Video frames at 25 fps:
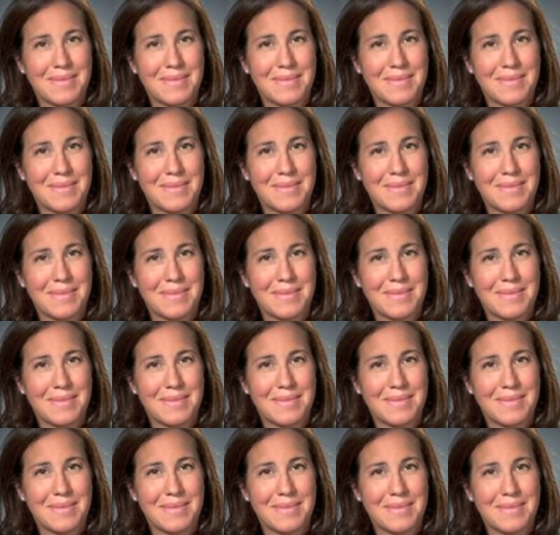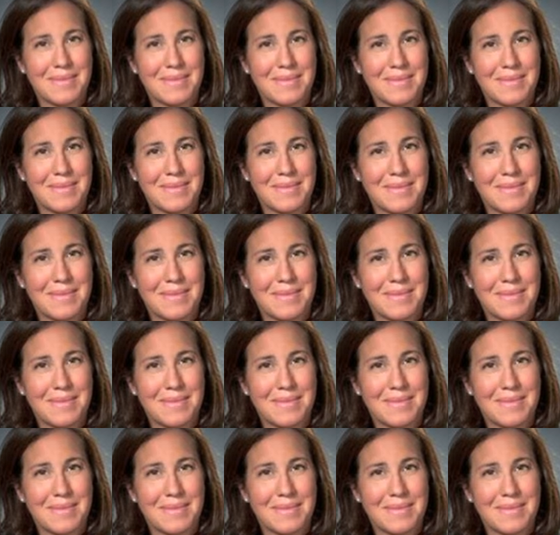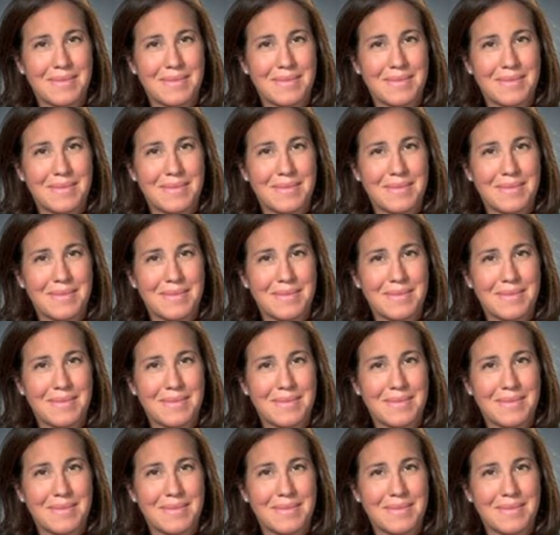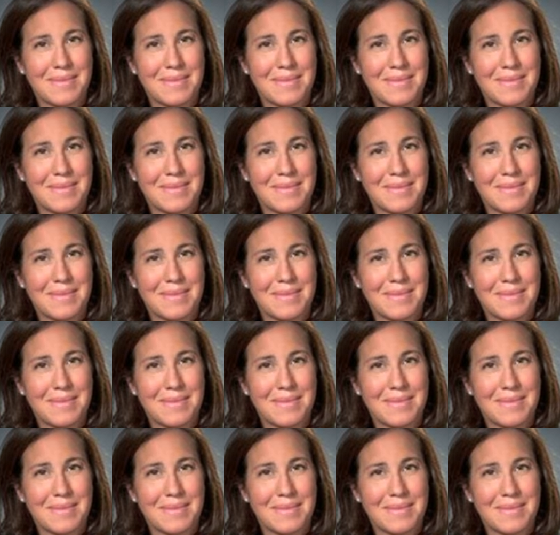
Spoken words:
The face doesn't move, so there is nothing to read.